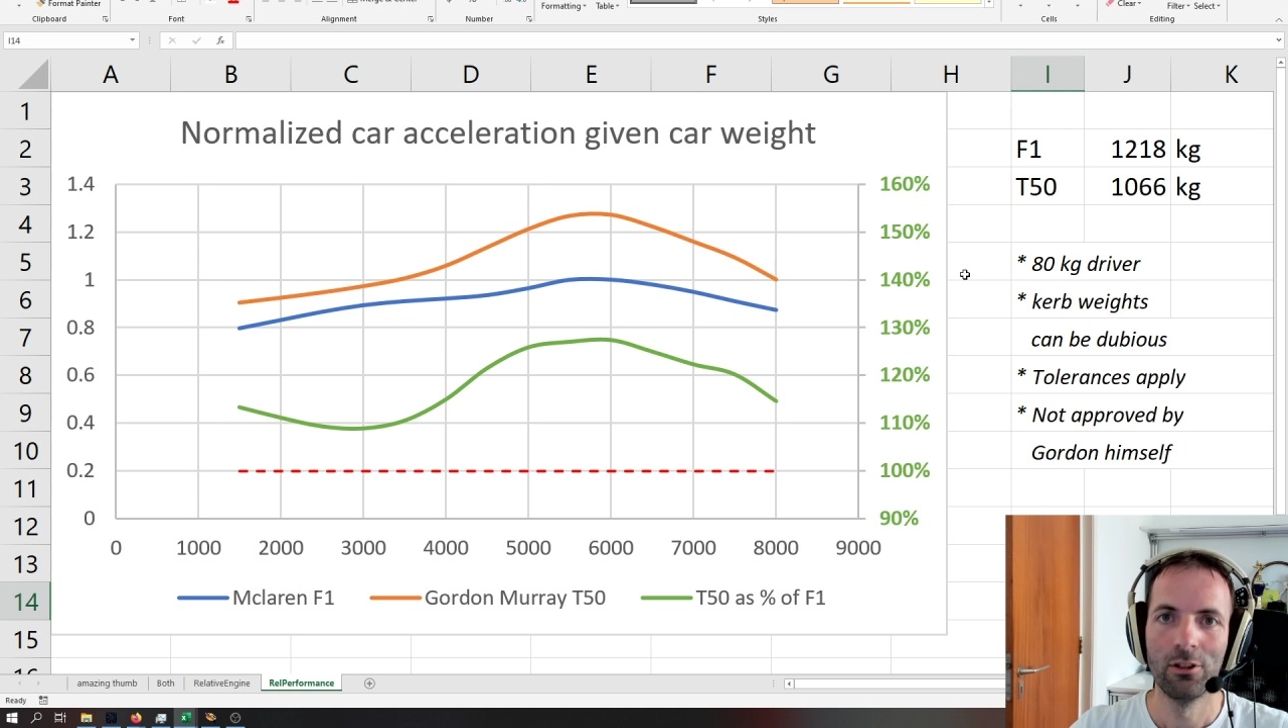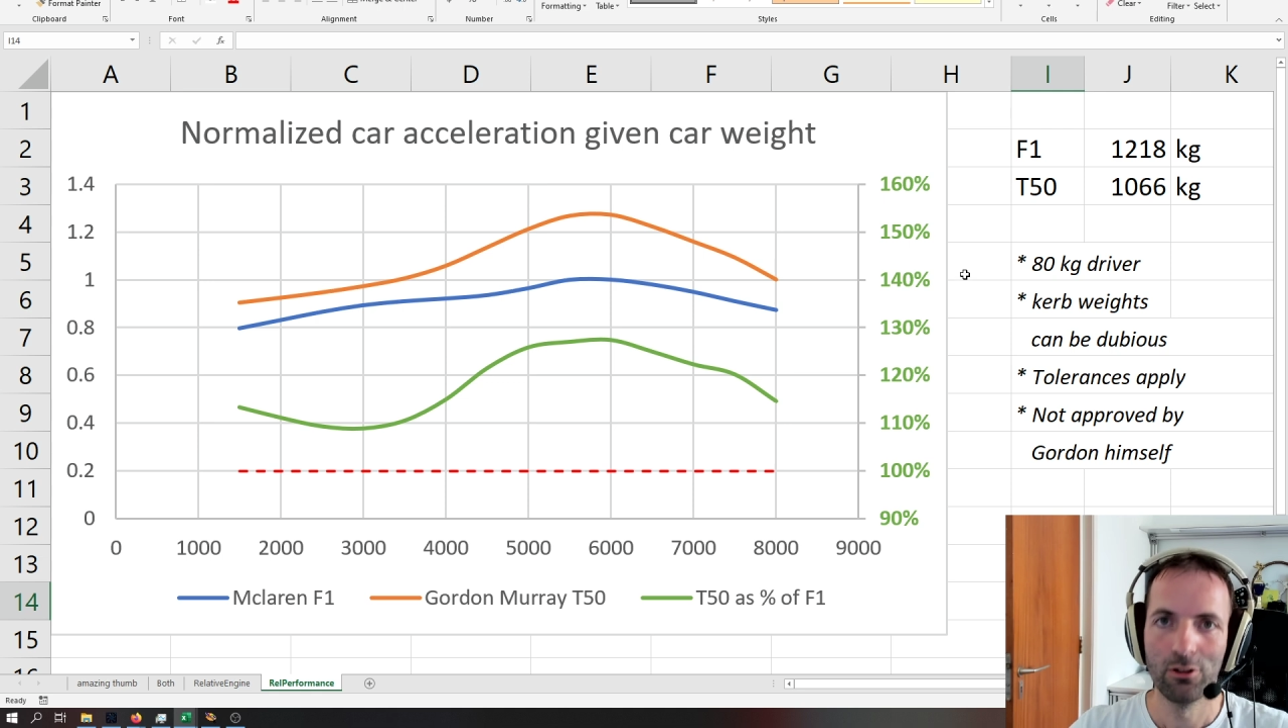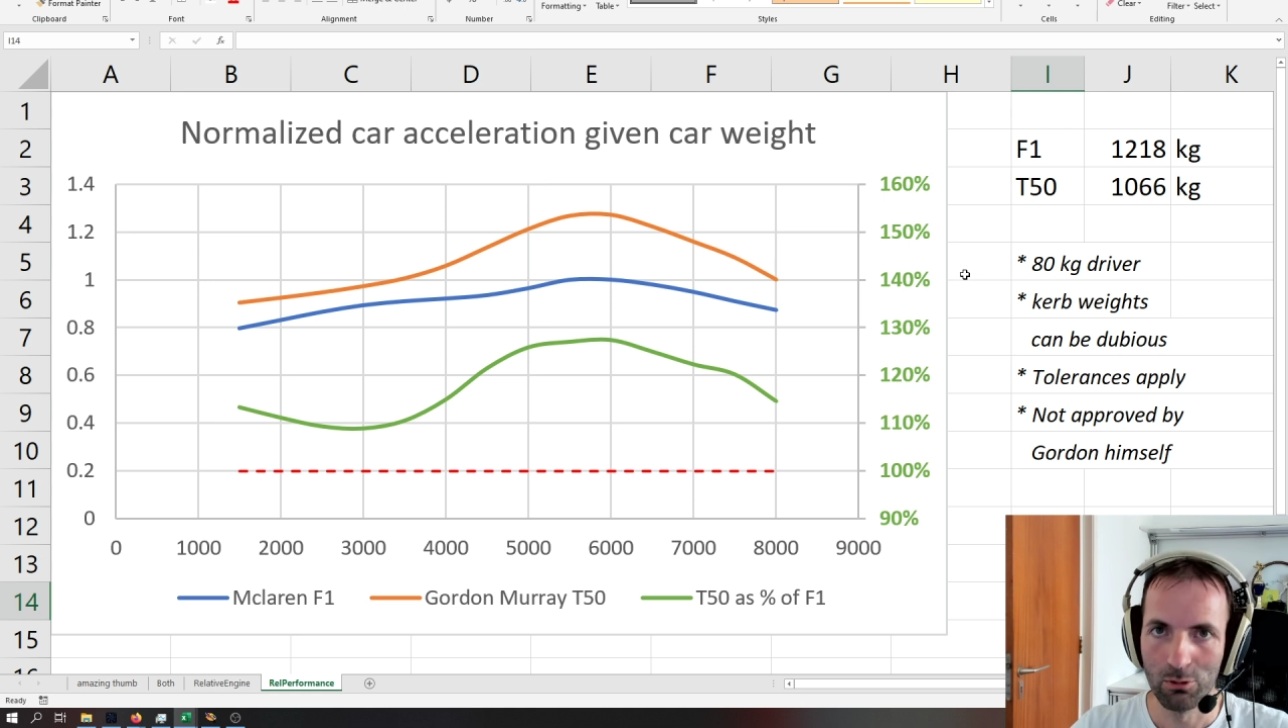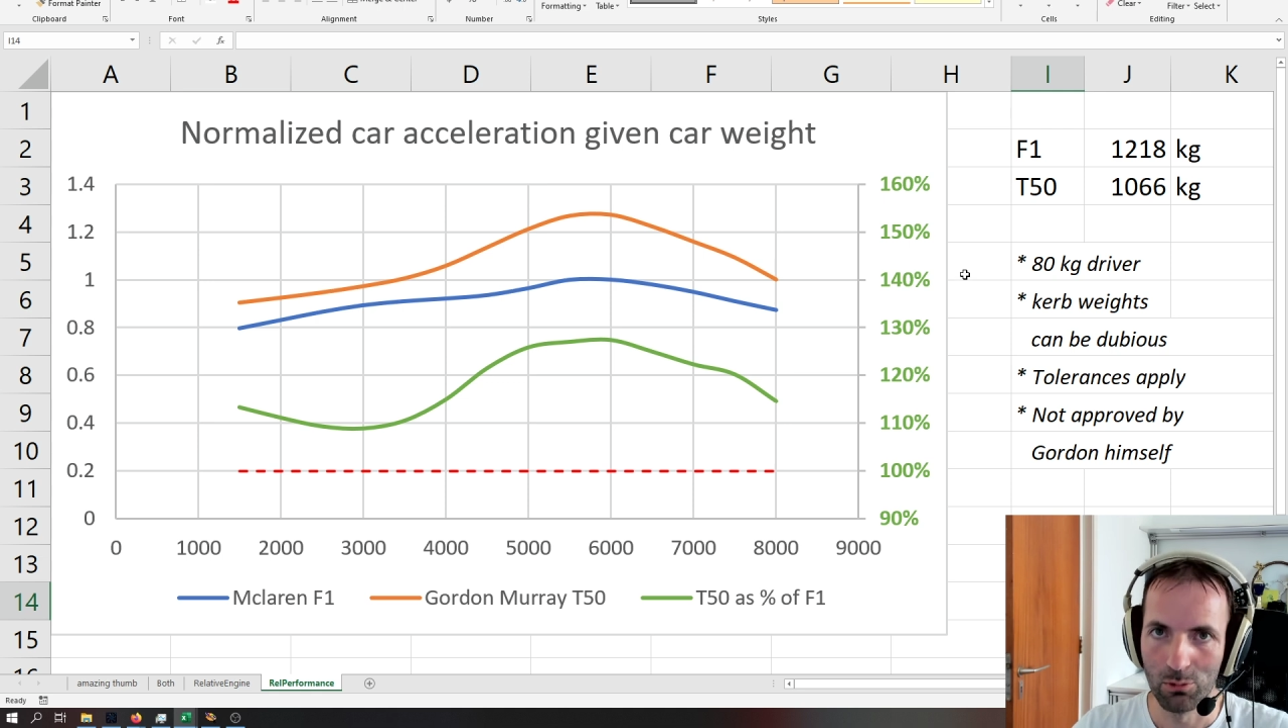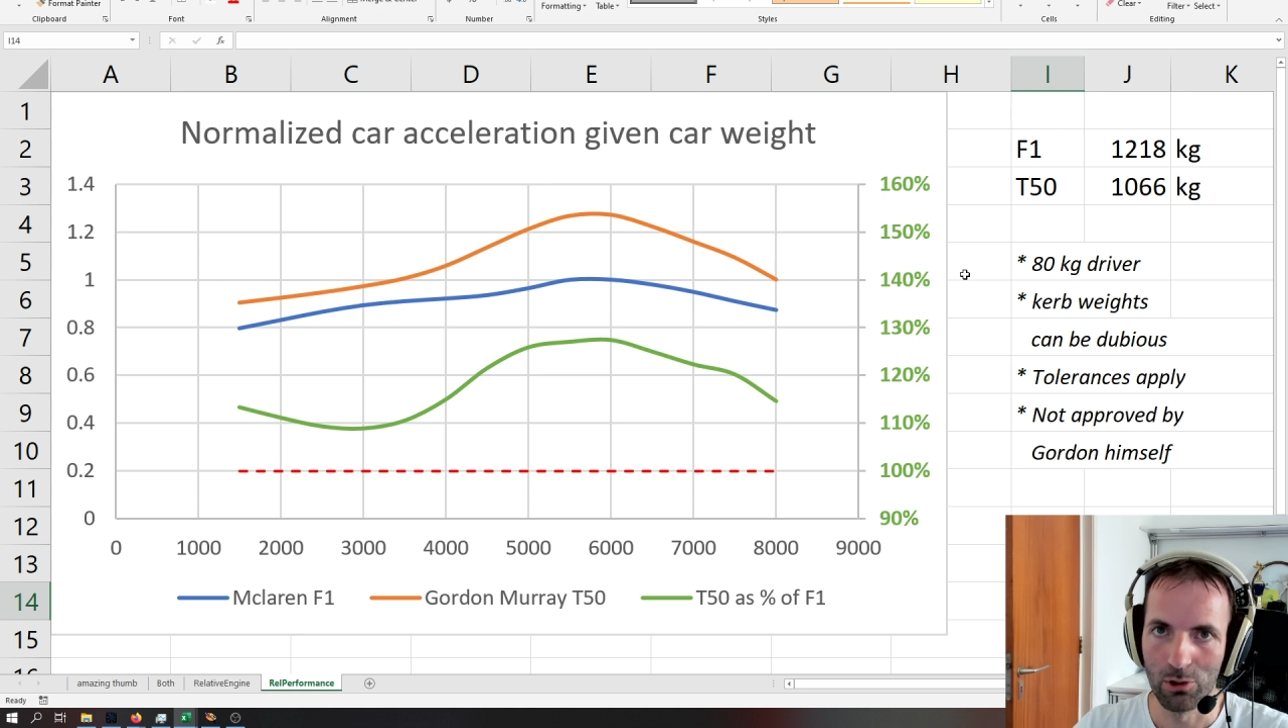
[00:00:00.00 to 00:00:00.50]

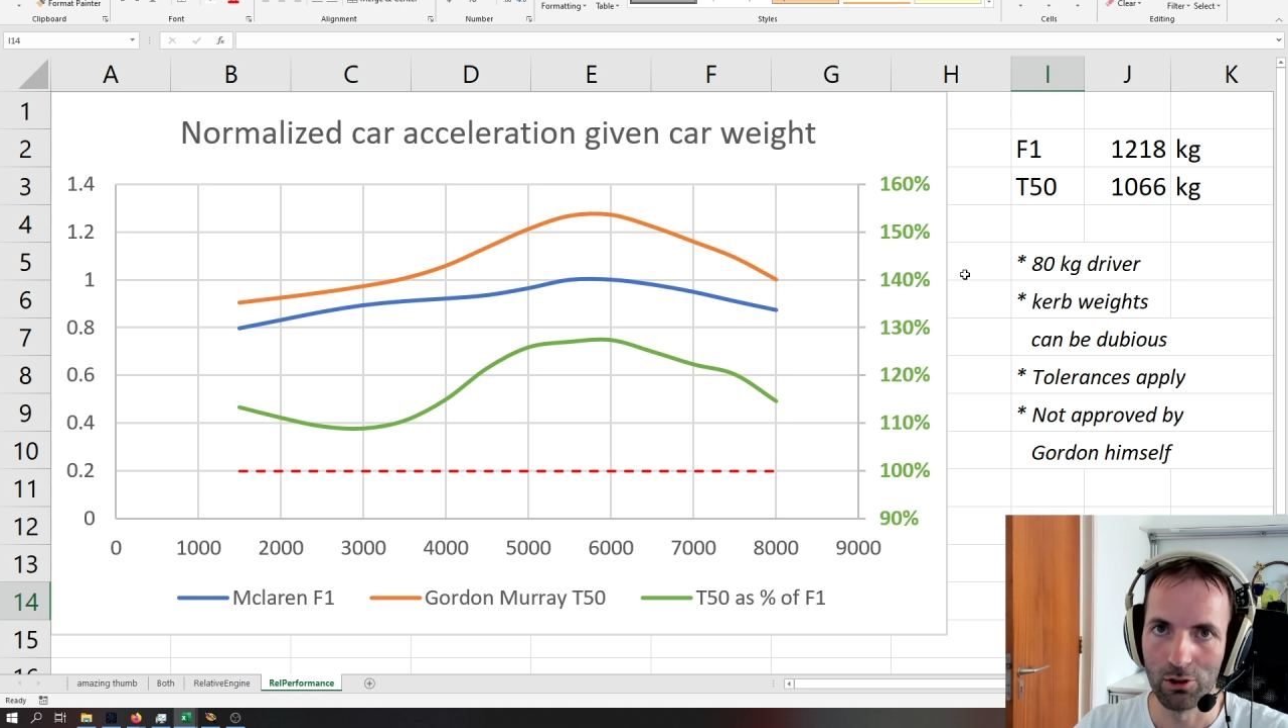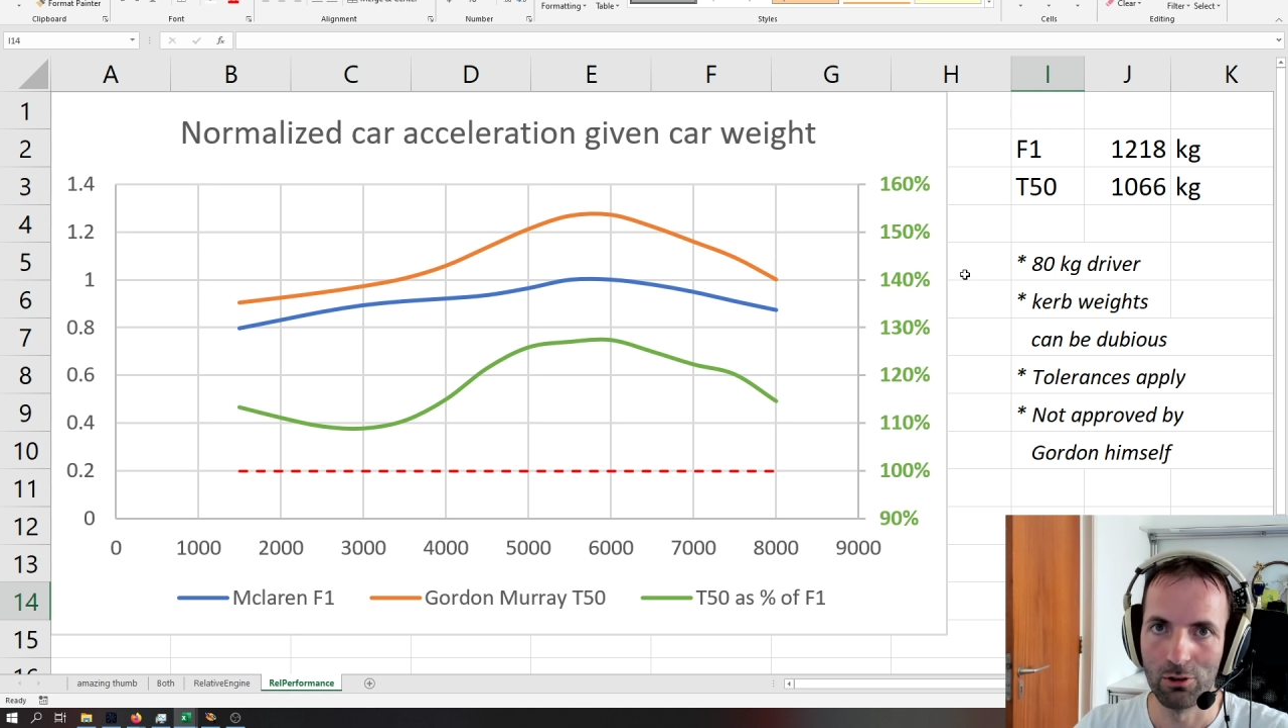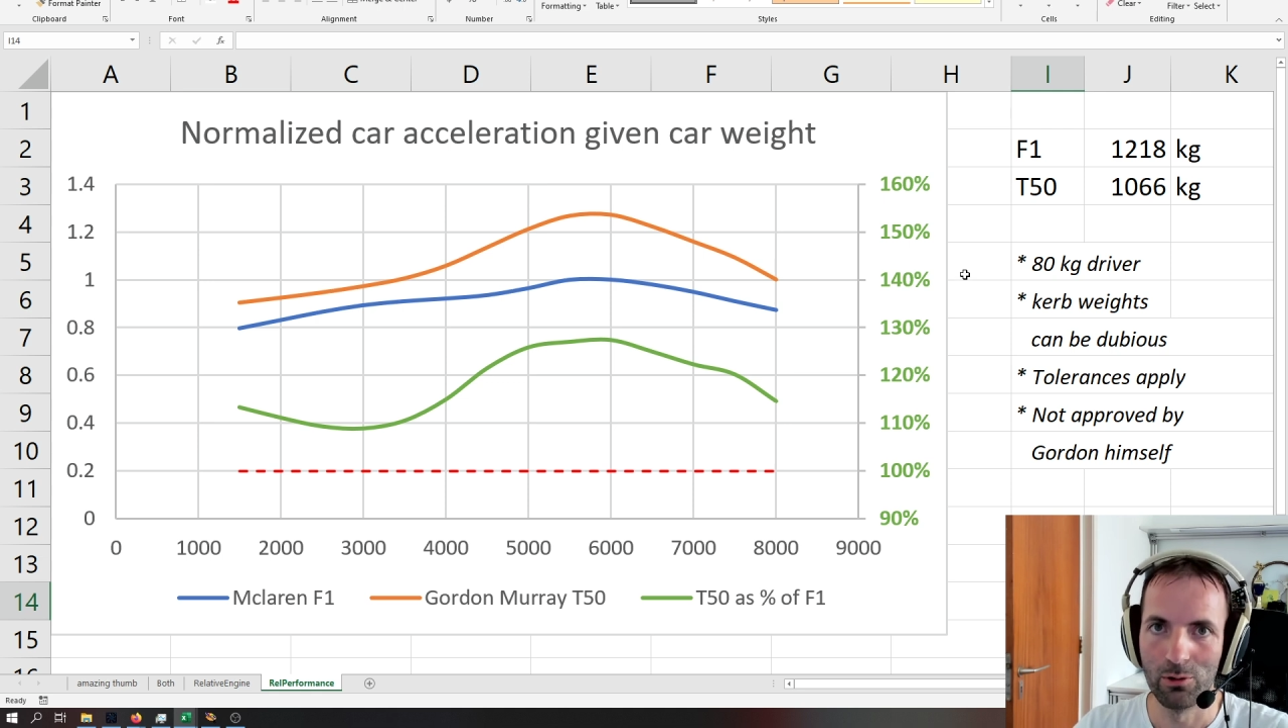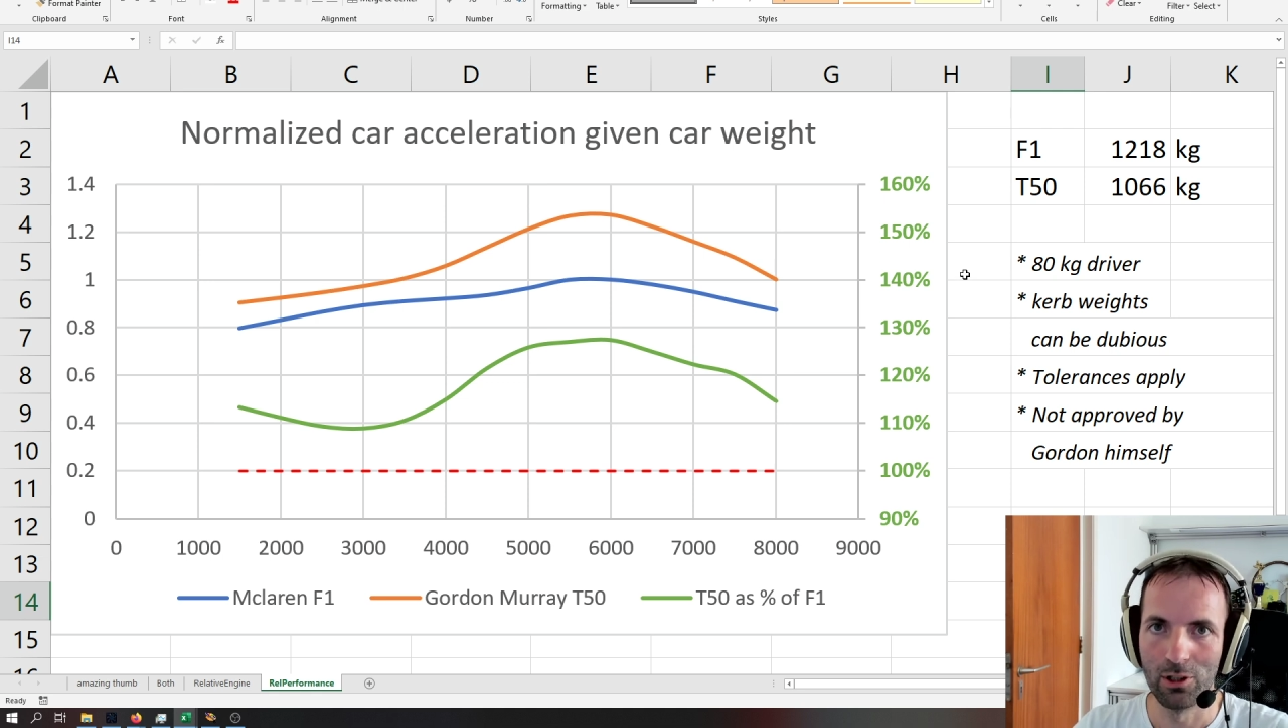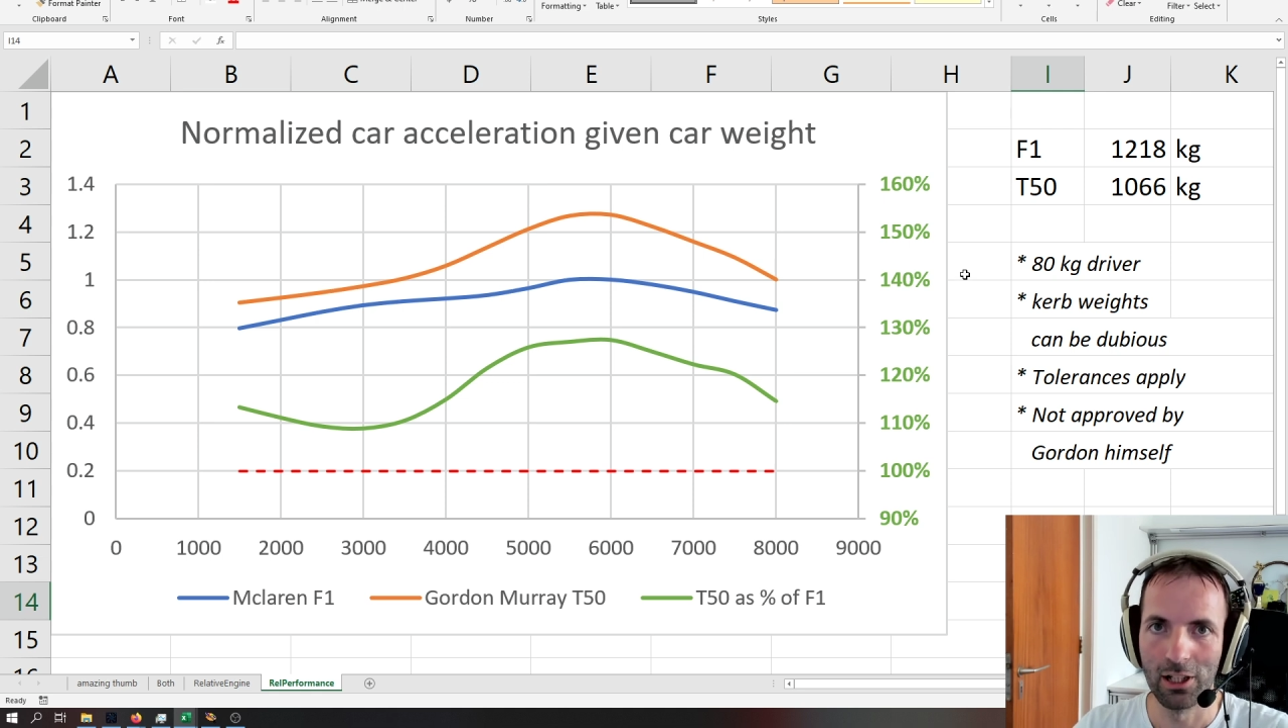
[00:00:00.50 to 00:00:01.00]
the more you will